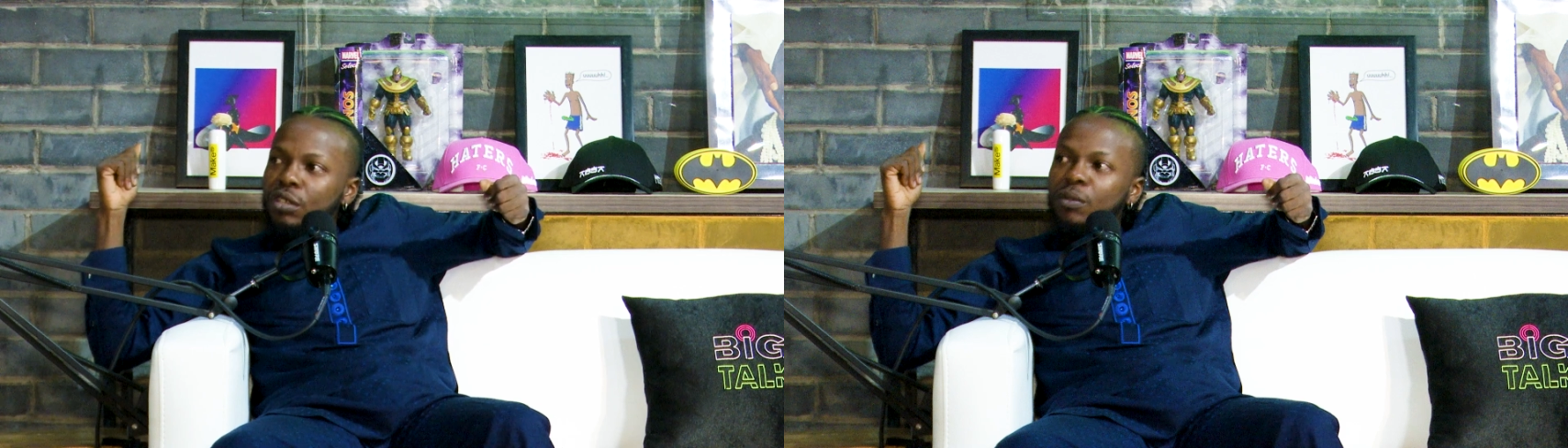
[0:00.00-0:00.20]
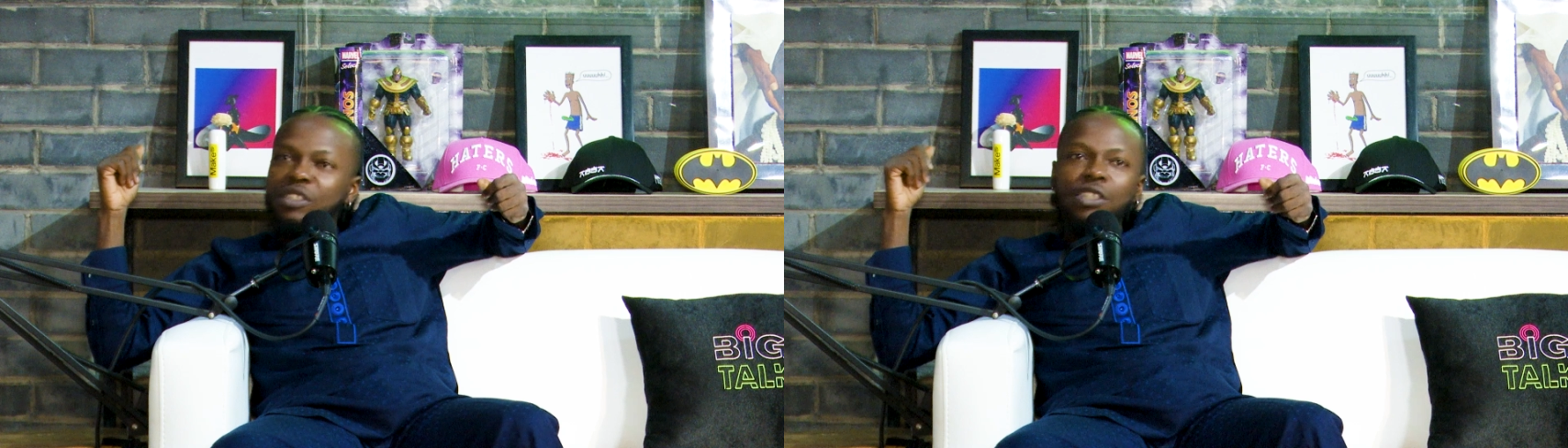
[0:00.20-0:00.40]

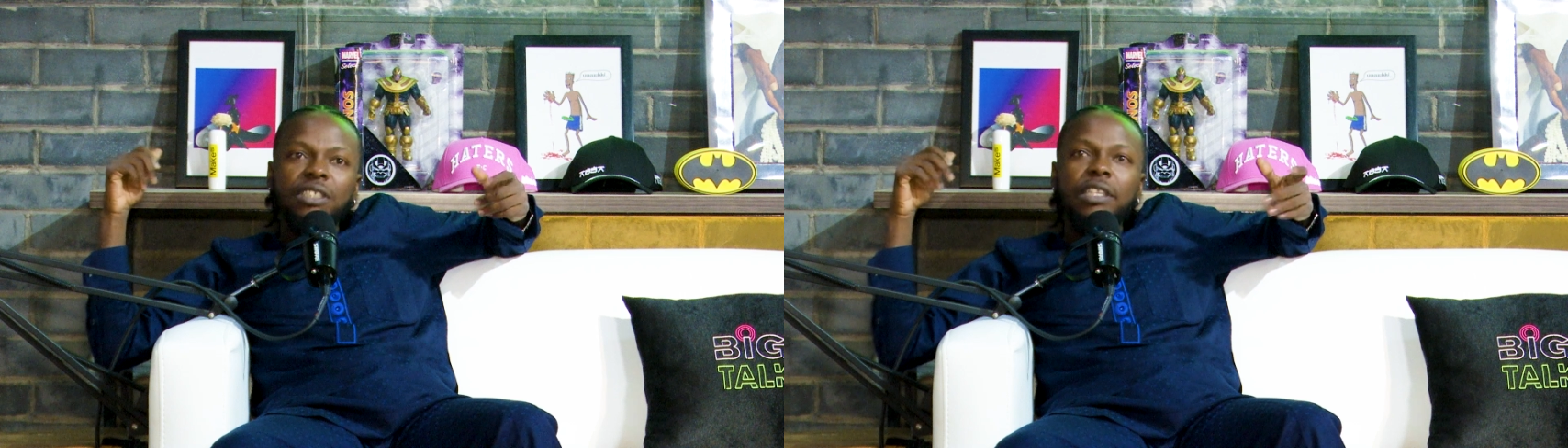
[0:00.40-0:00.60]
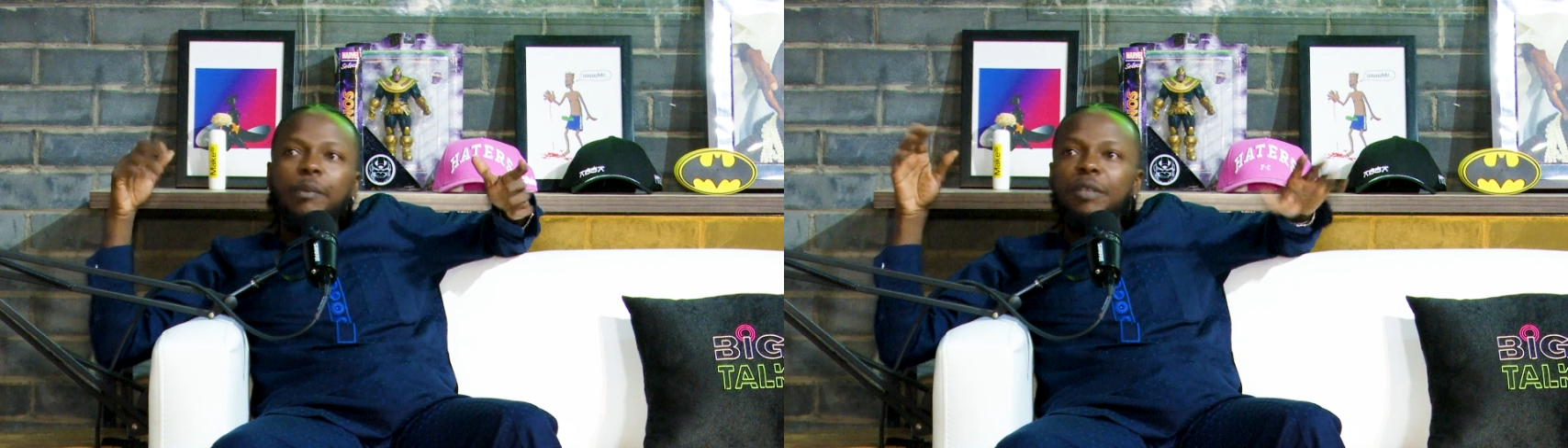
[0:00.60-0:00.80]
we could
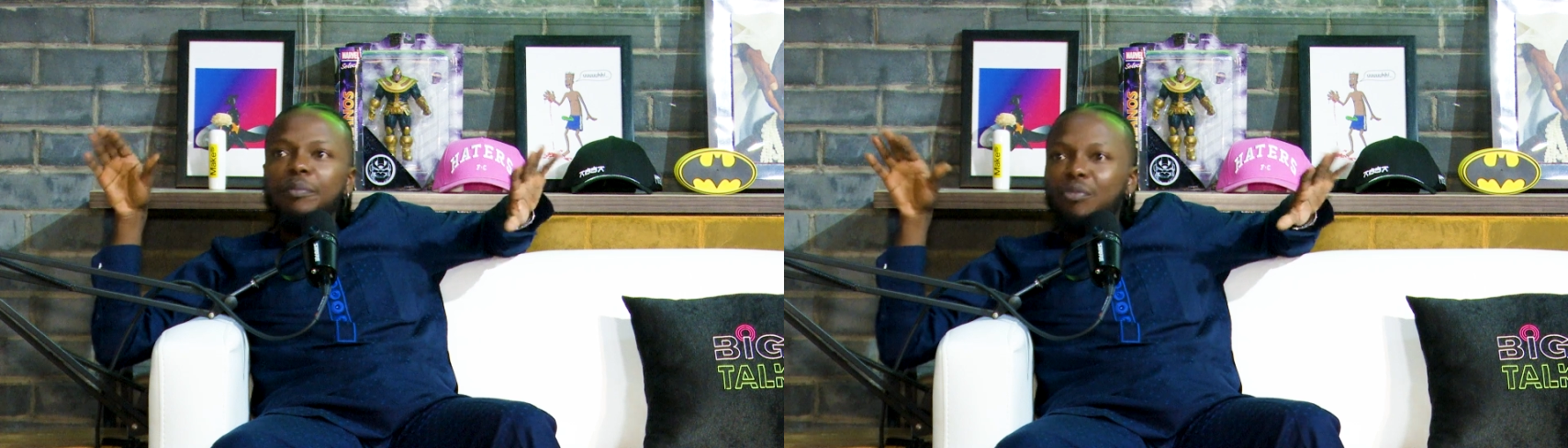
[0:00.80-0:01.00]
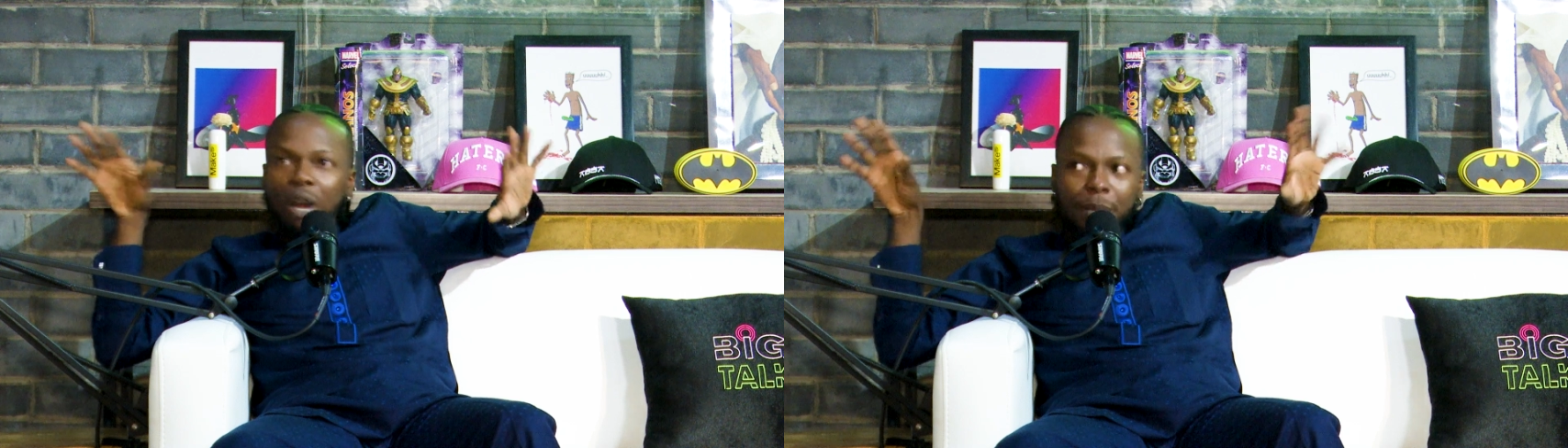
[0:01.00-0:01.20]
just name
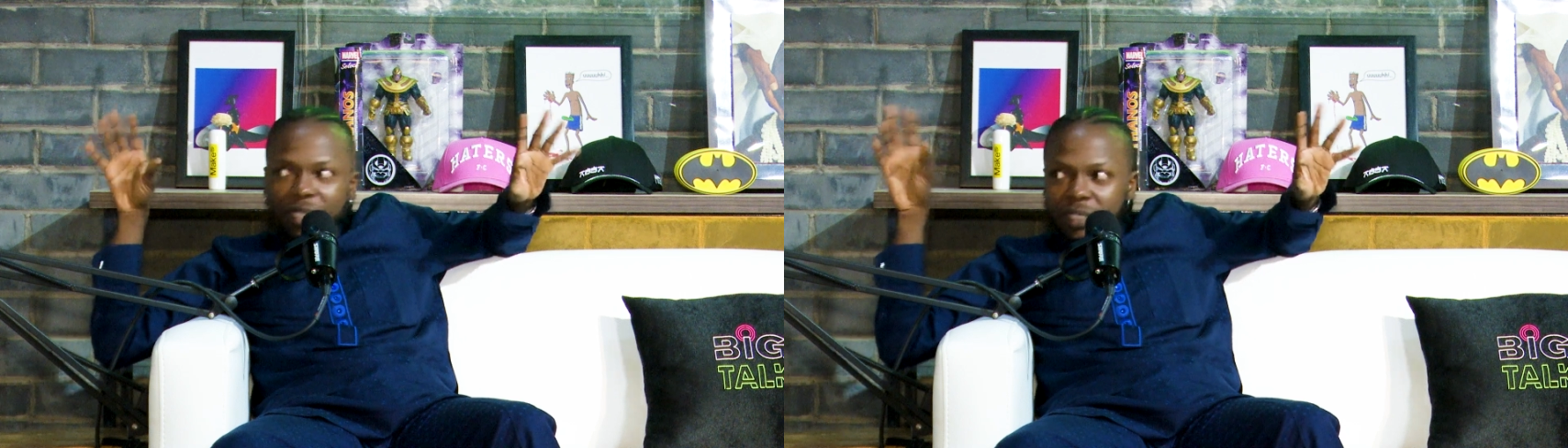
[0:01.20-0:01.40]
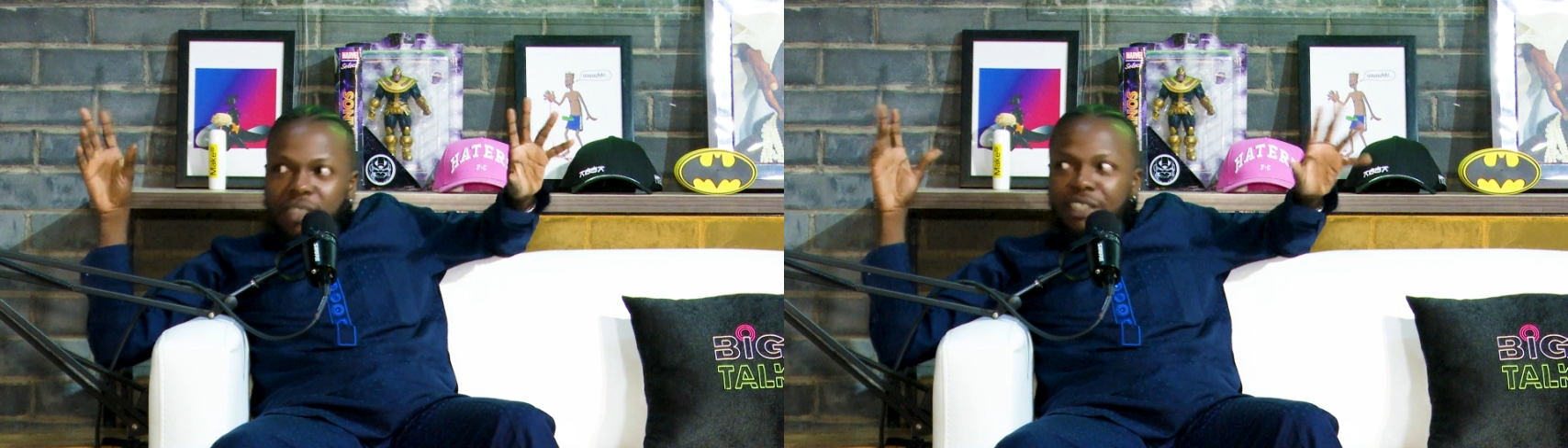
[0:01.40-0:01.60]
it
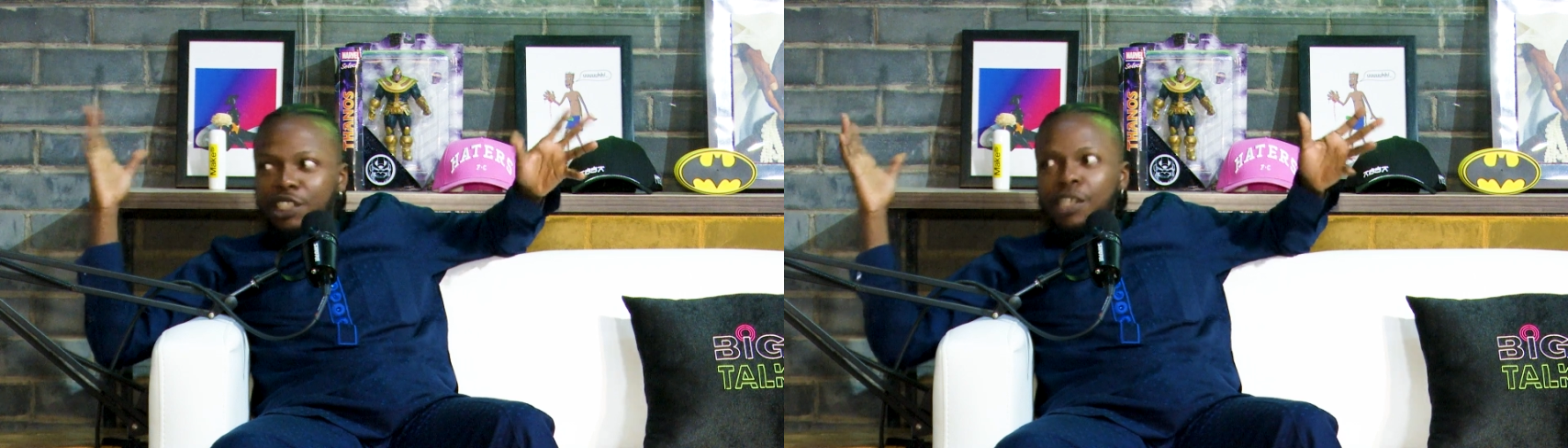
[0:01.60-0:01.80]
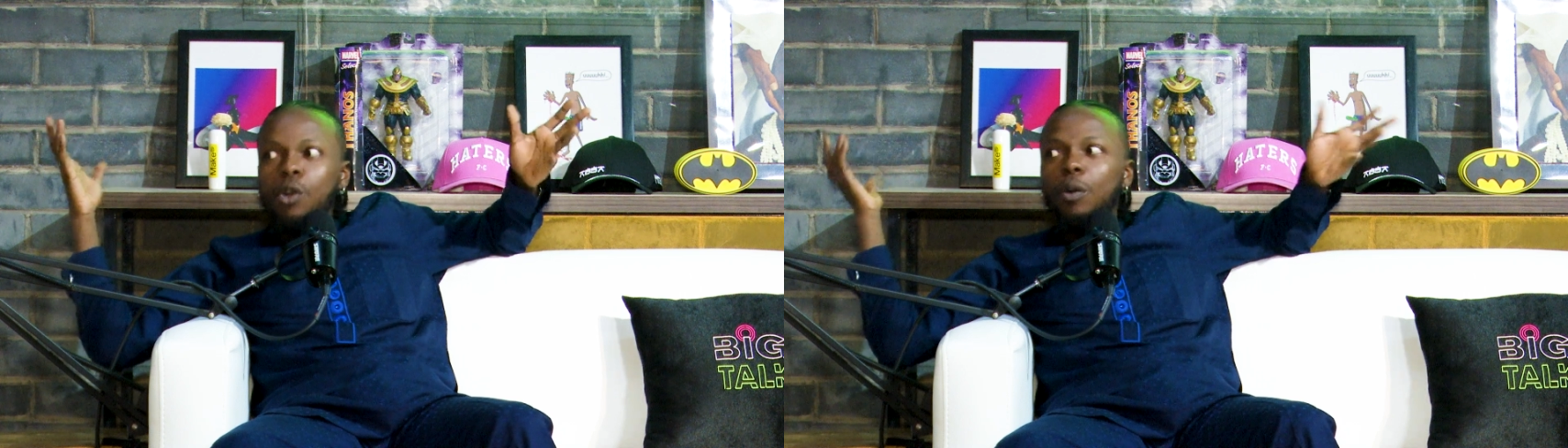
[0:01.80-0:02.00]
probably the
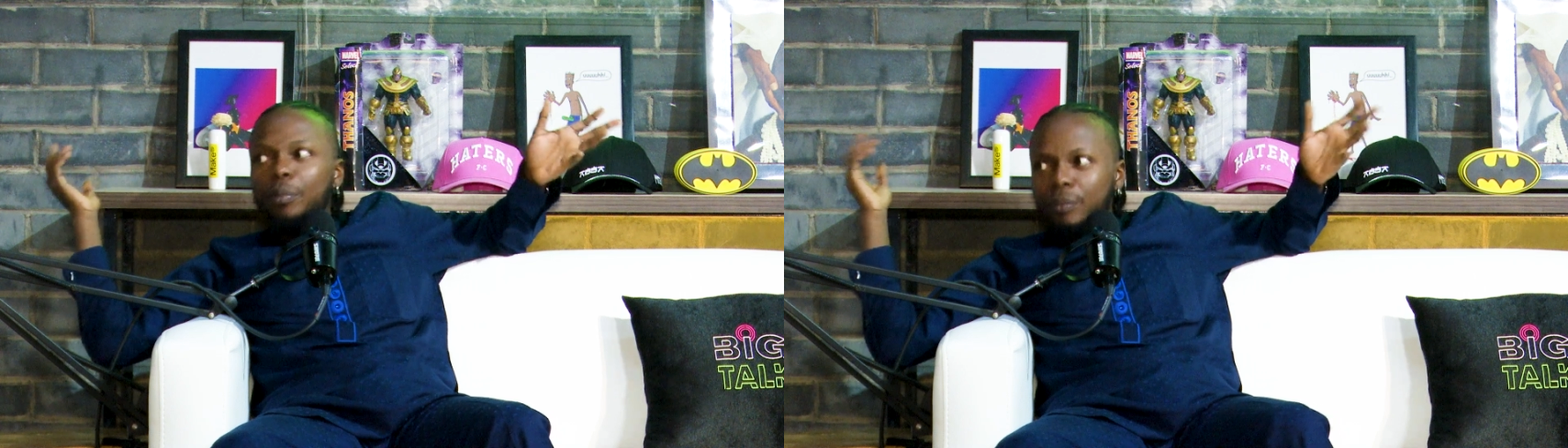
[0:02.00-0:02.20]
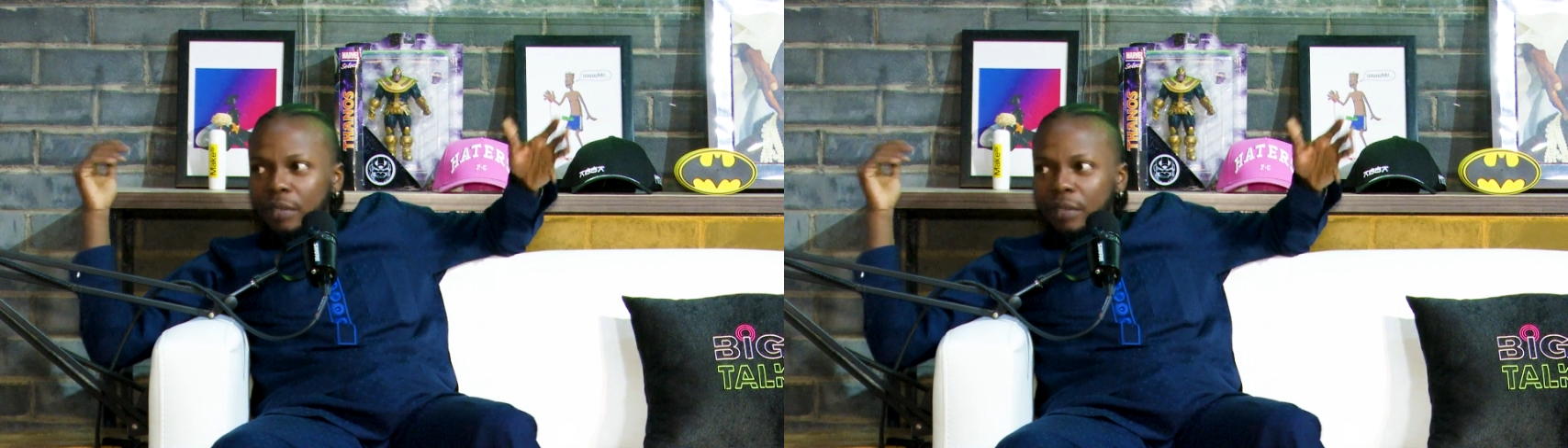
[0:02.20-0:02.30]
Z-Up,